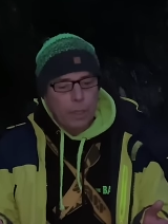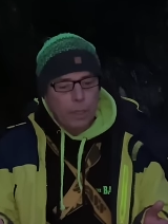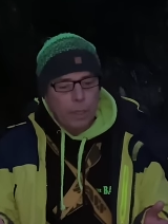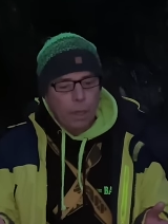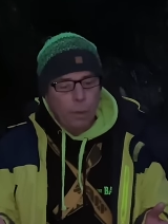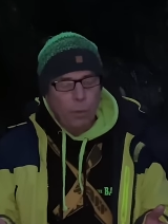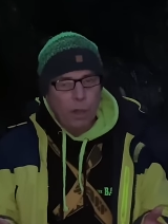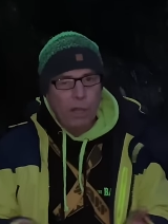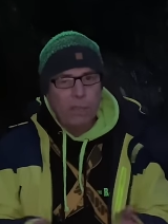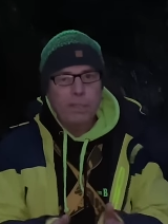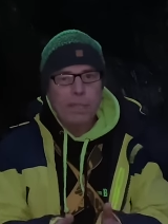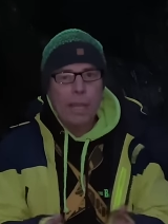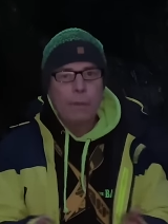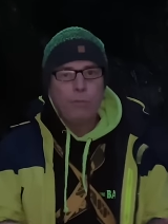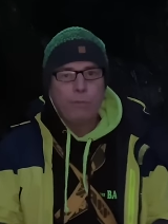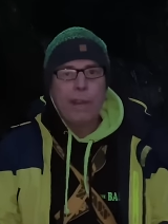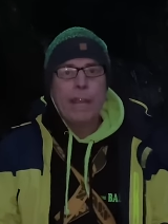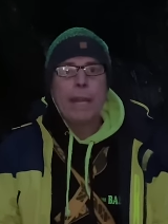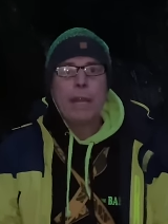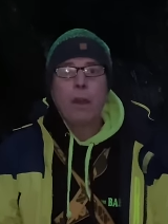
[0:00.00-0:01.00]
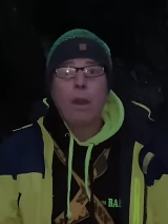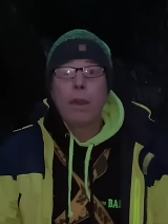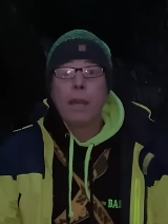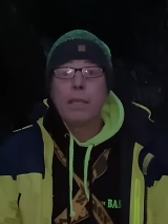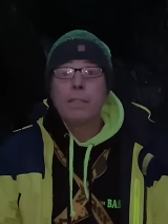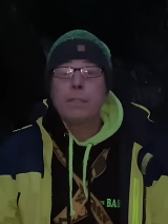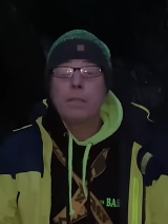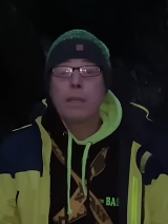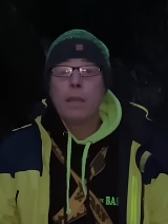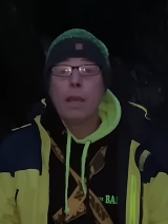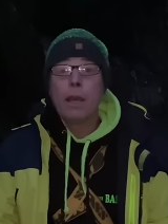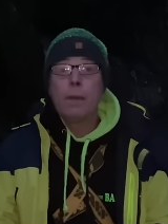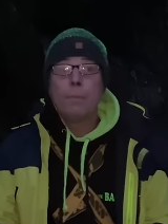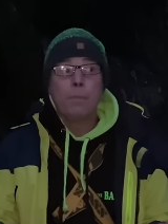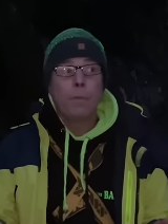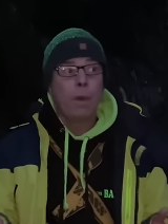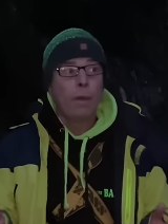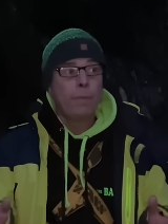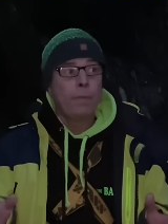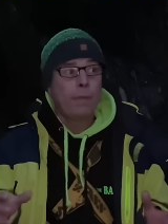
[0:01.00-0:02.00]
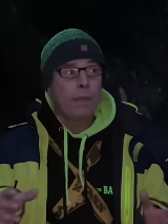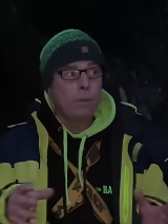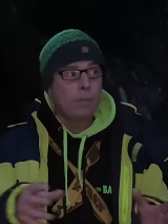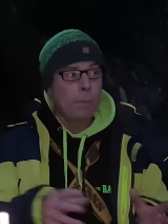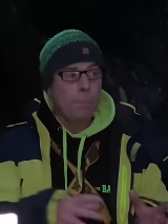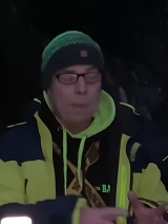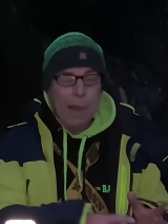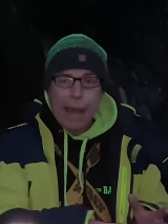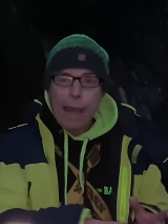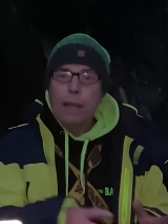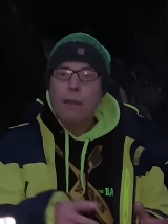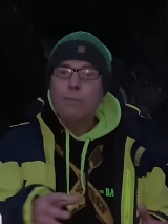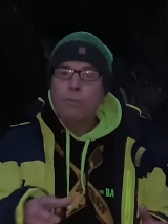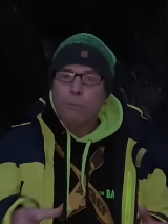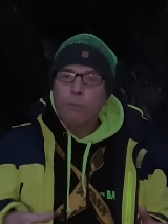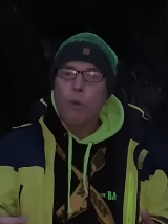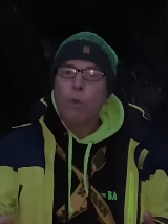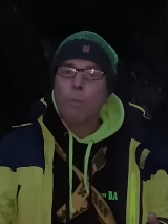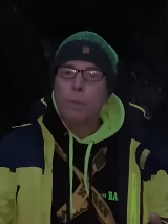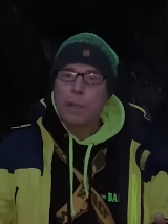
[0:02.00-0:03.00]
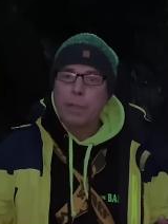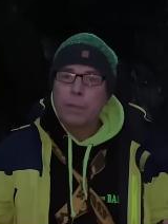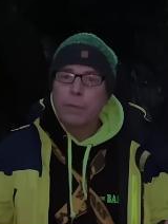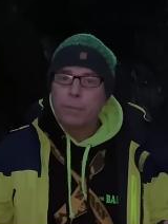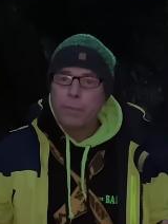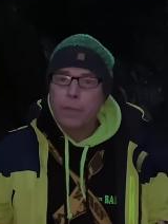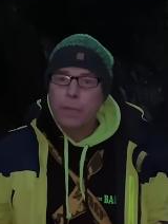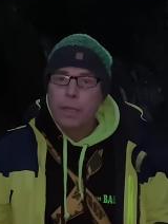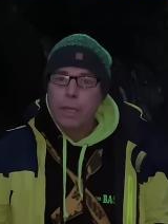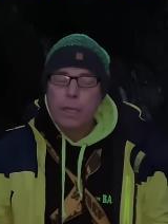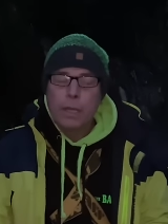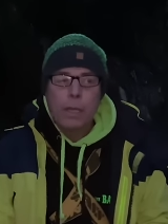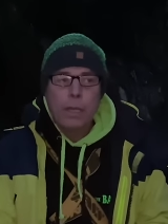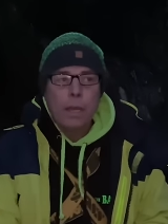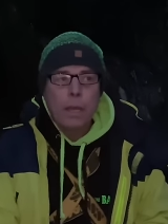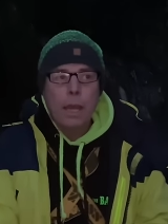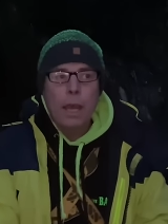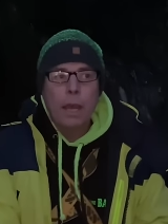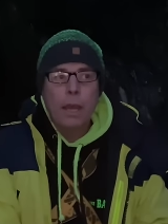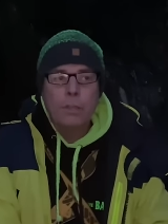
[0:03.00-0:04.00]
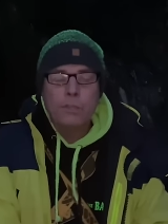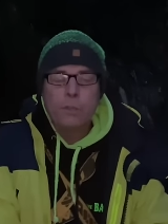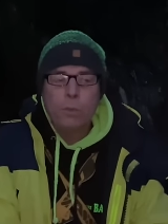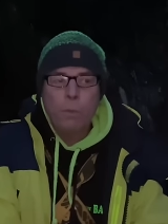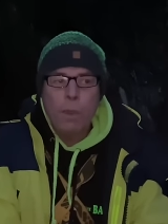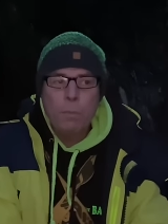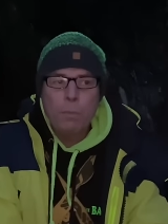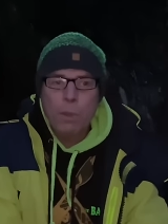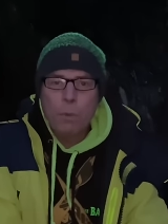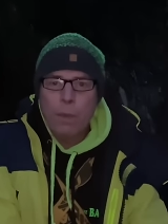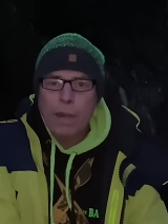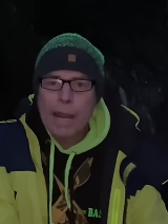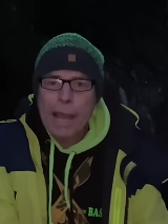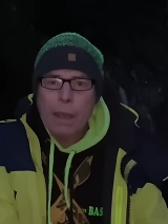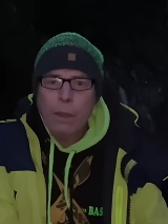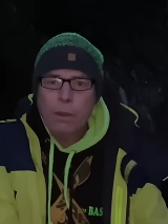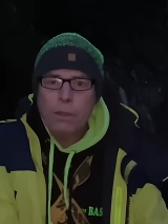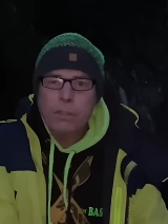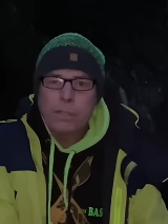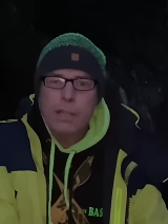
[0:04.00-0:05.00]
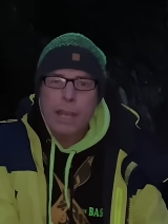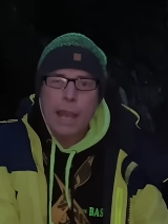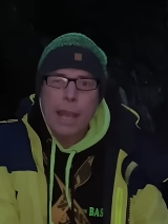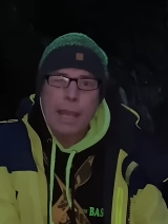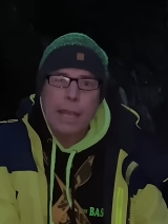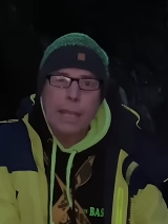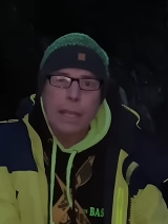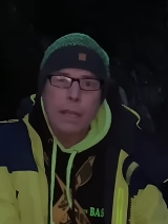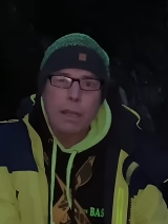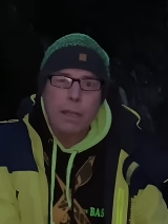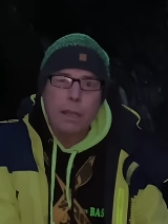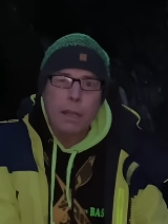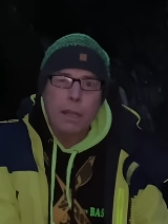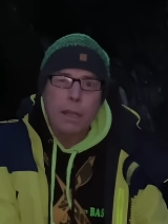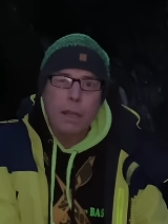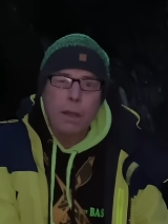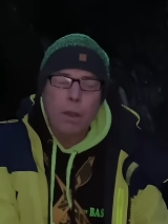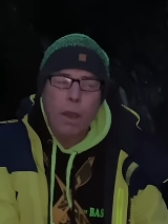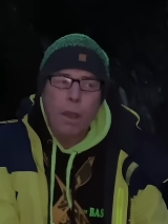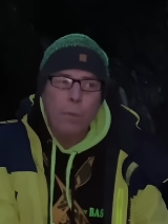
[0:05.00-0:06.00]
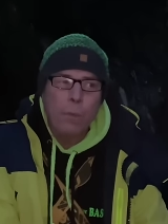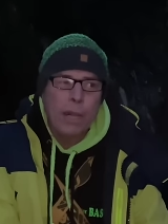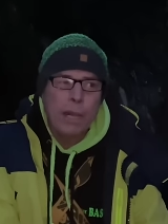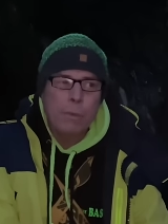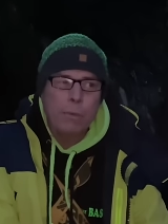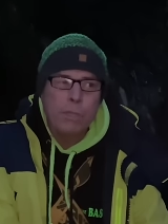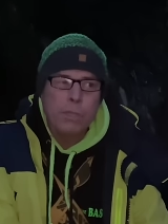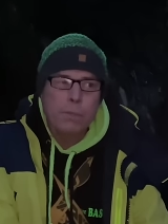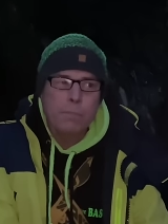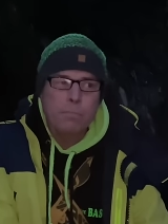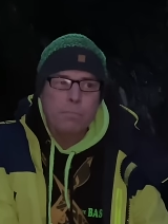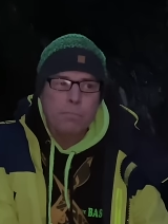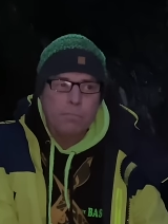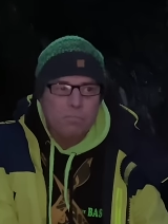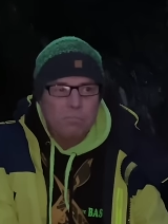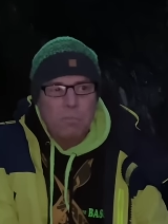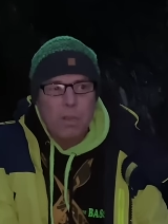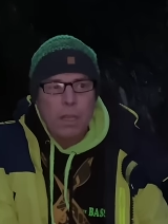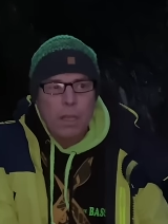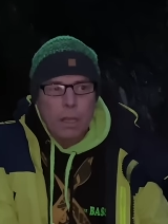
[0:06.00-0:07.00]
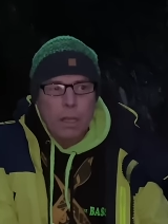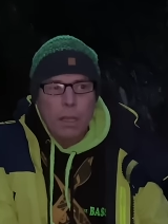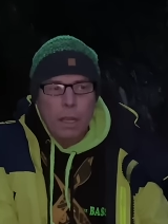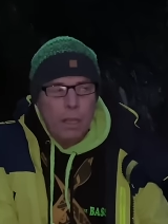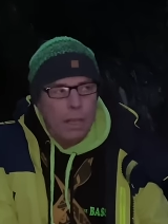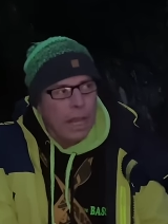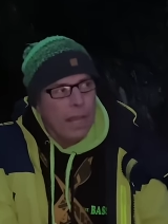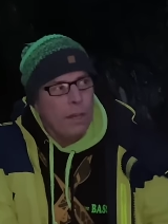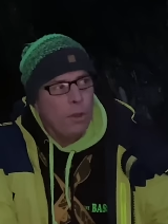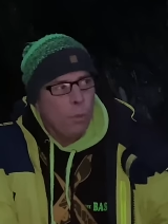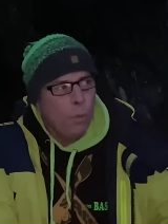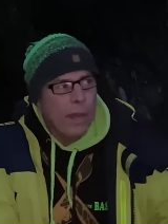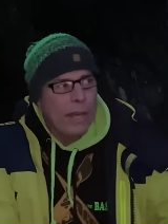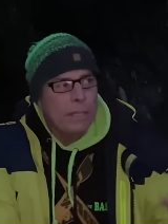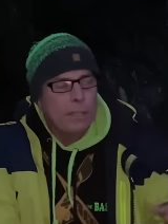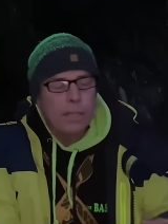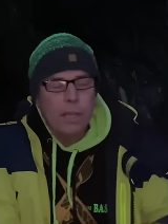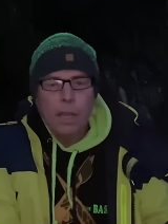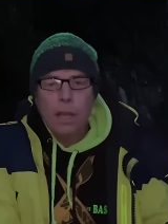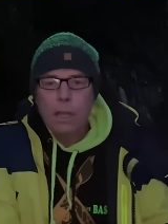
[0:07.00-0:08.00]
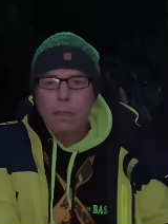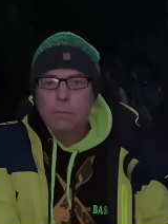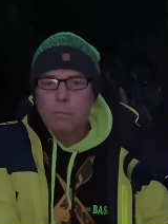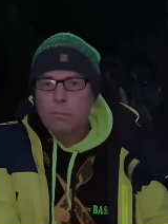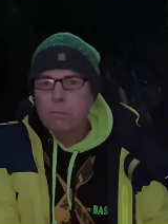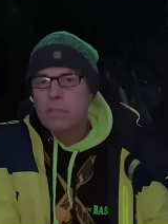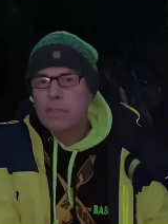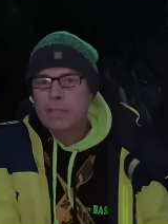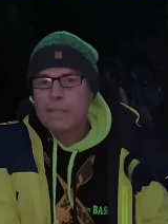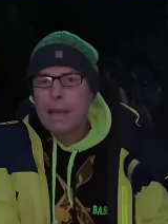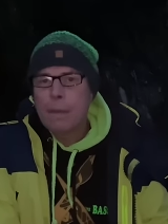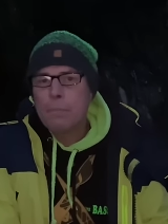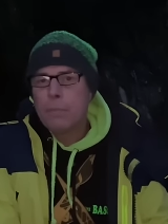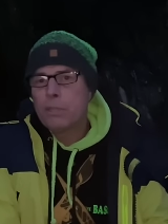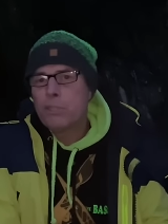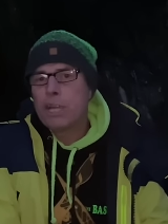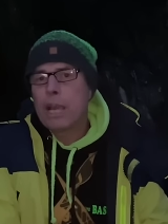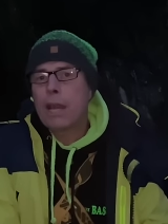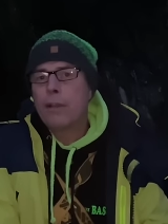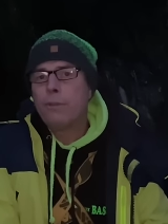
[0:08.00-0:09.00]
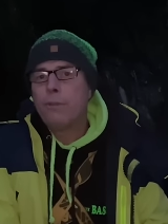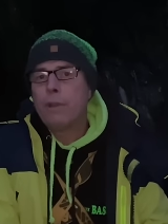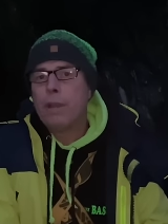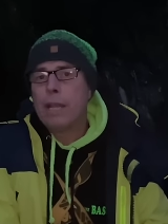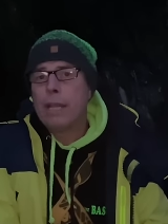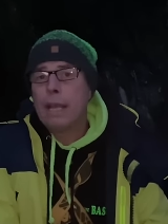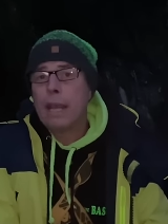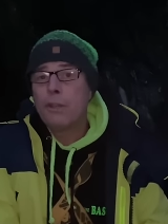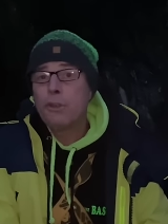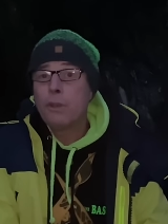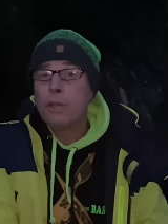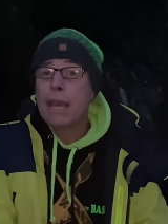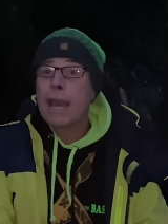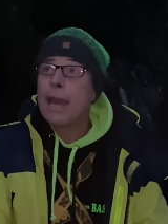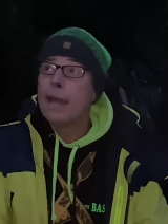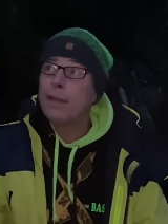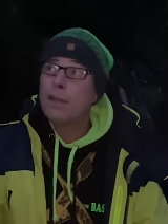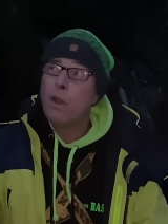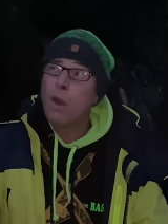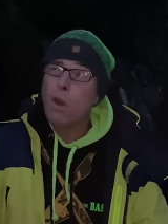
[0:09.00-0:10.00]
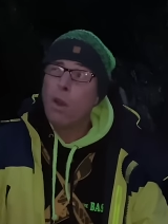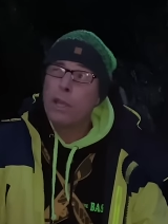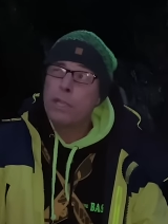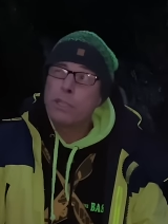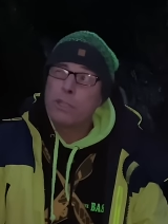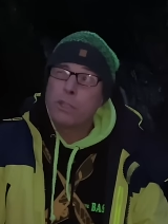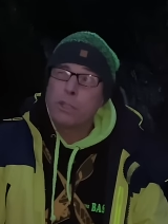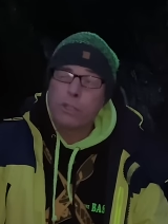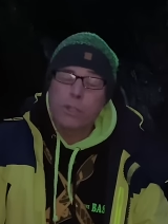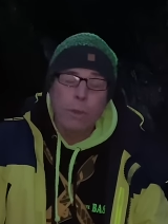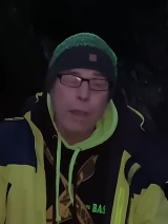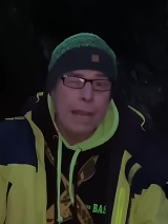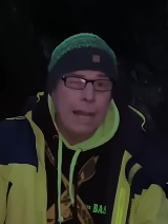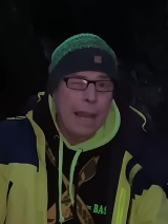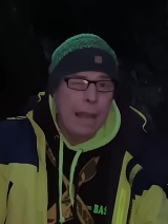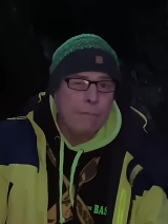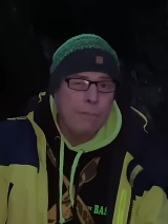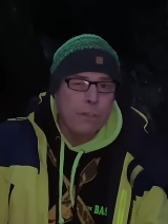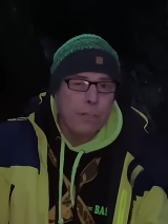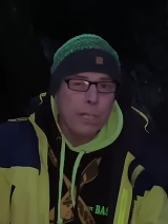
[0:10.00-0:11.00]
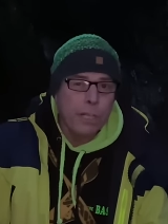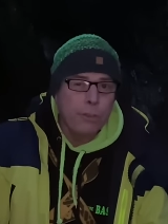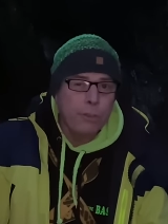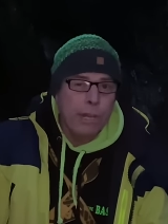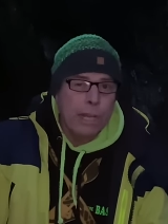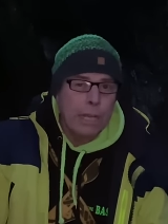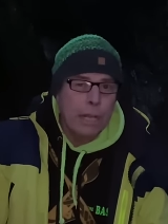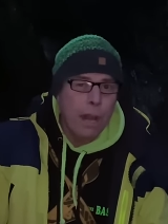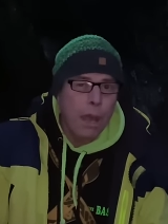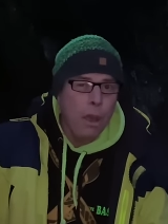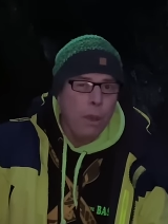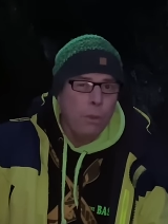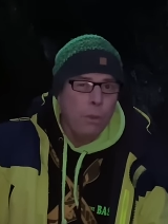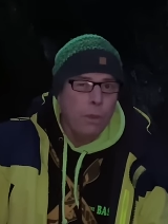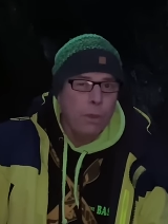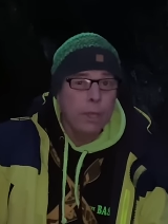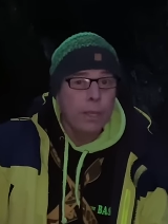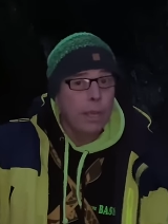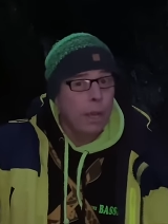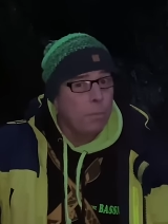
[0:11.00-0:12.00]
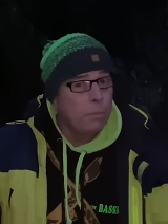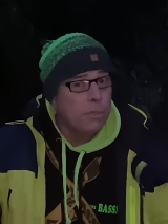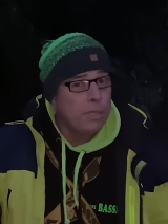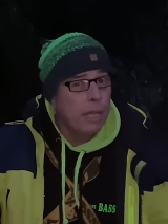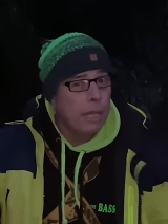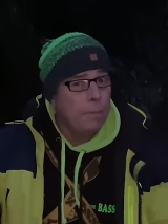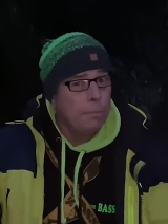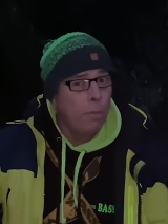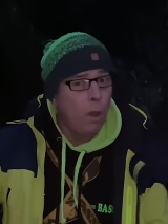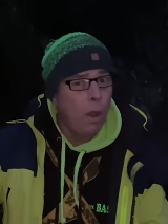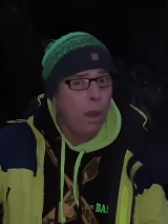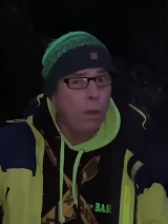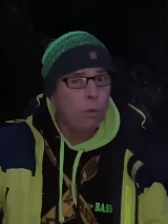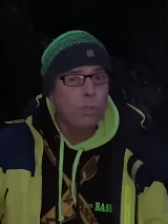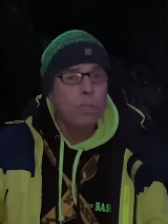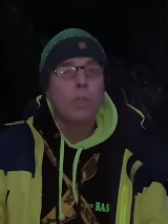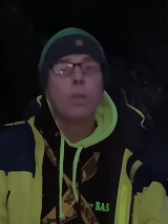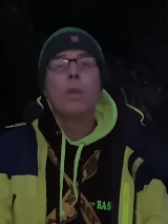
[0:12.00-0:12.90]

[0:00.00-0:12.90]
And when I say realize, there's a pattern forming. So when we went out and say, like when it was in the winter, December, January, and you get a 9 to 11 degree low that comes in, mild,